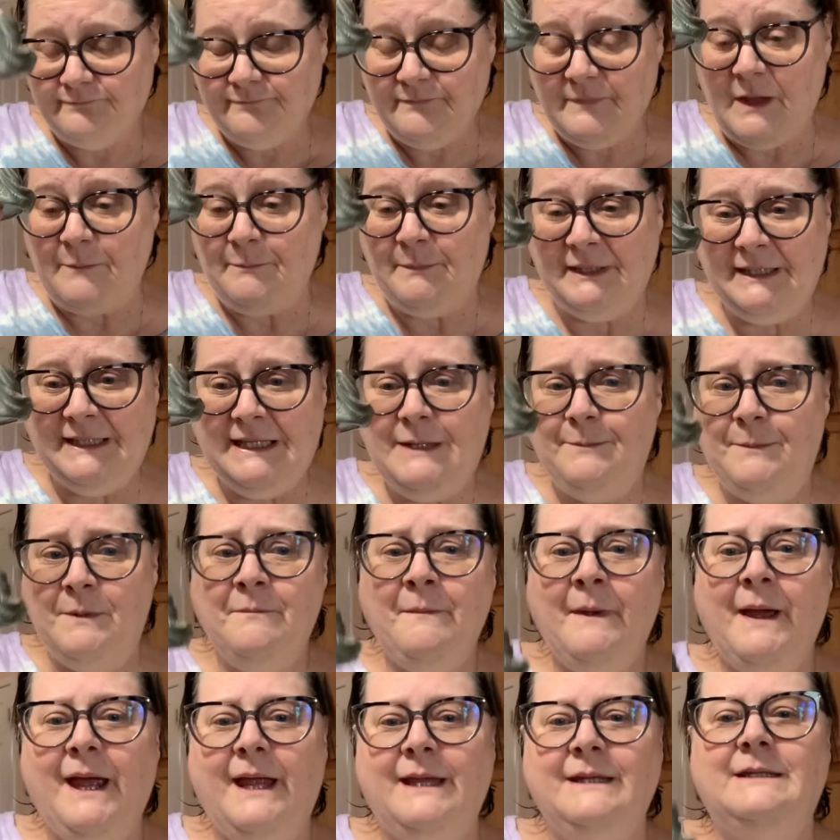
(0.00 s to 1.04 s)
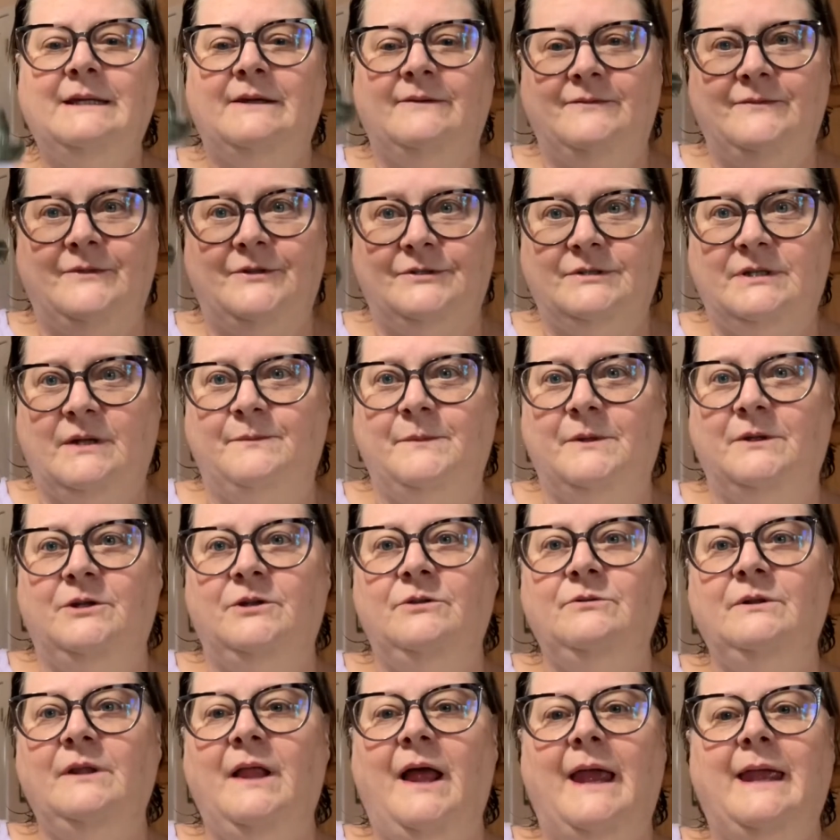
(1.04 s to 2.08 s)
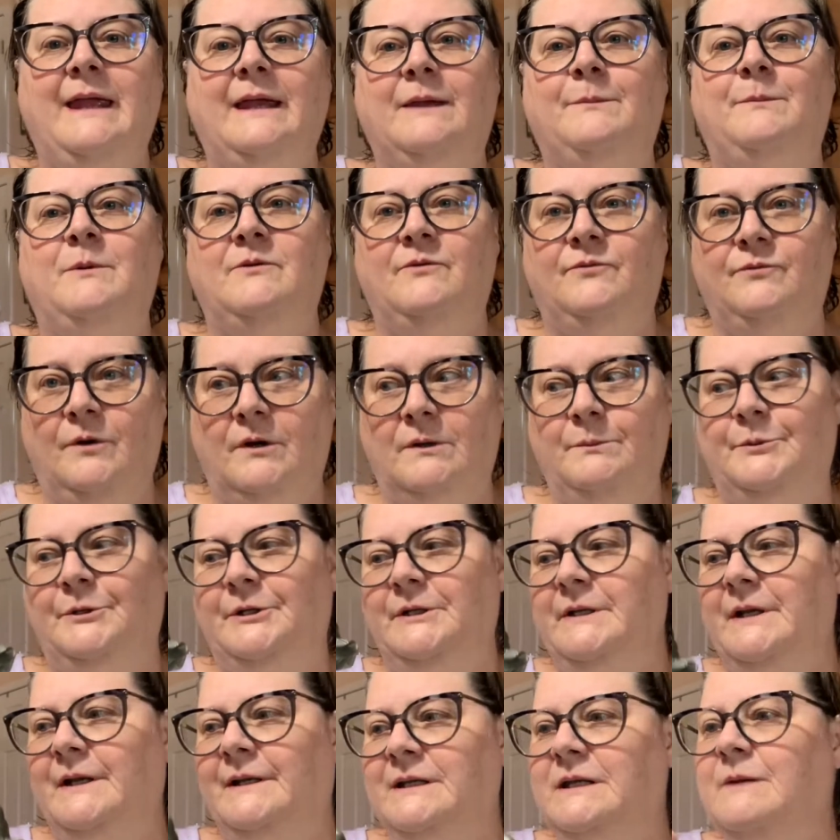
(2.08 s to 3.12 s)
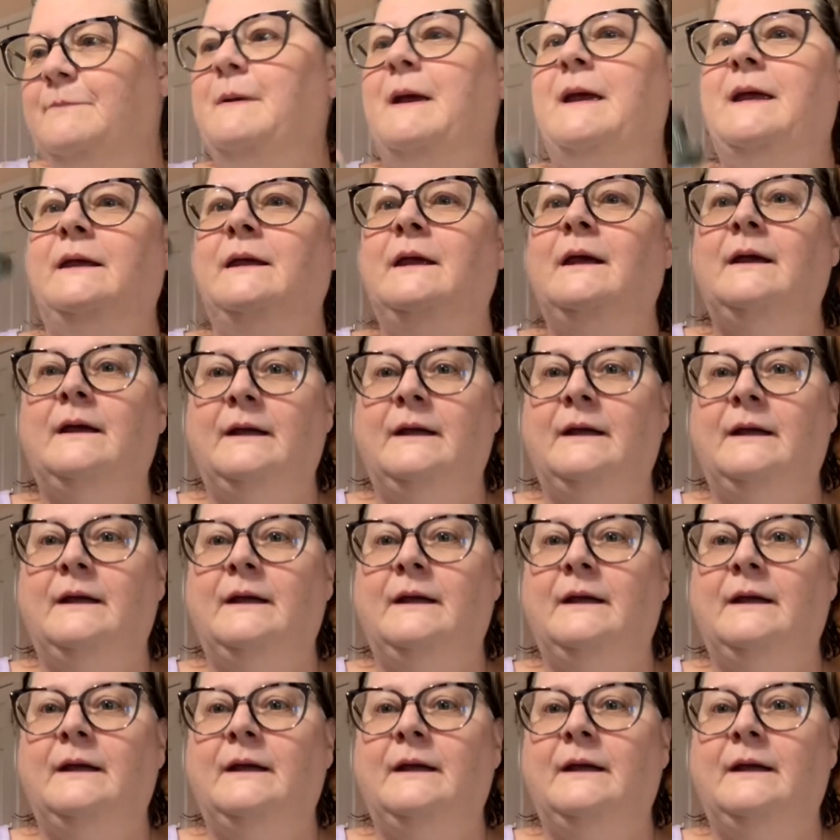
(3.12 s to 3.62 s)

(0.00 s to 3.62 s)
But keep in mind, if there's something you like, before I put it on eBay,